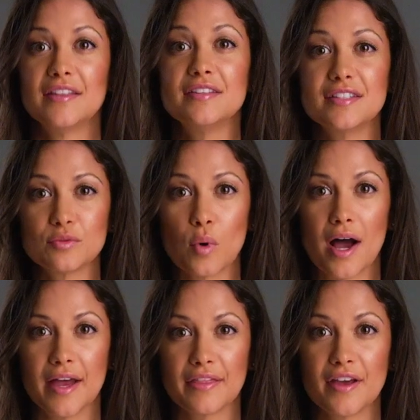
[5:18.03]
This is
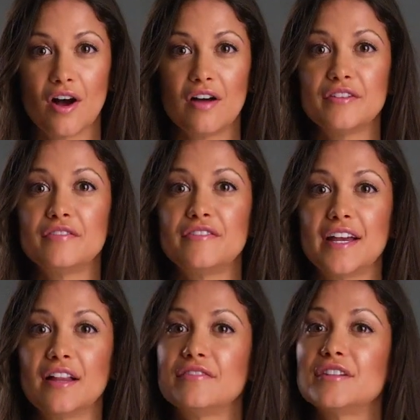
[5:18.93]
why they often
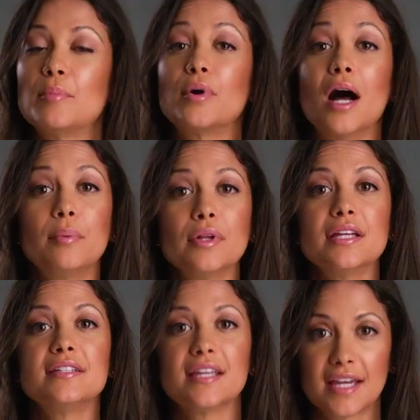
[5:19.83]
fail if not
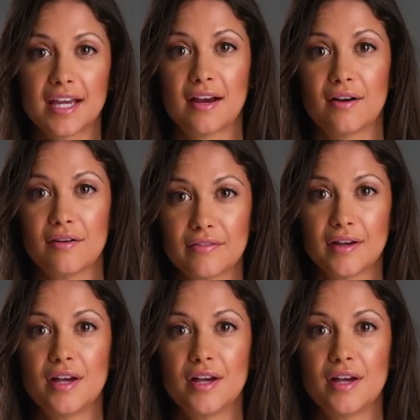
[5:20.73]
properly taken care of.